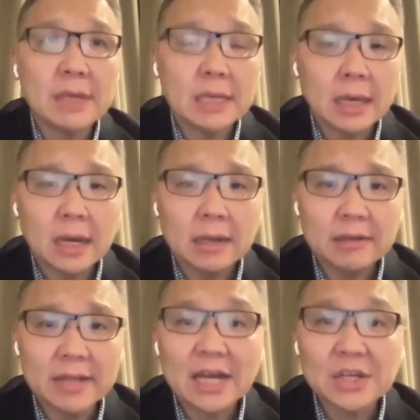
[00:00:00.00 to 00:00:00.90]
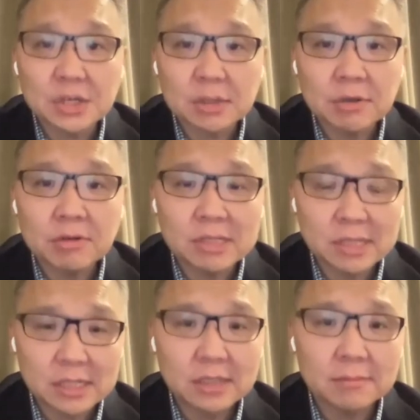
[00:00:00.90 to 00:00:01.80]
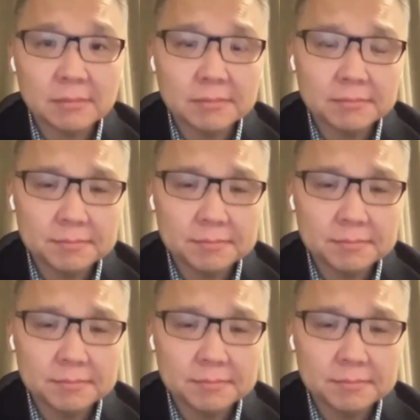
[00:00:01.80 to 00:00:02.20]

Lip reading: a larger mineral system.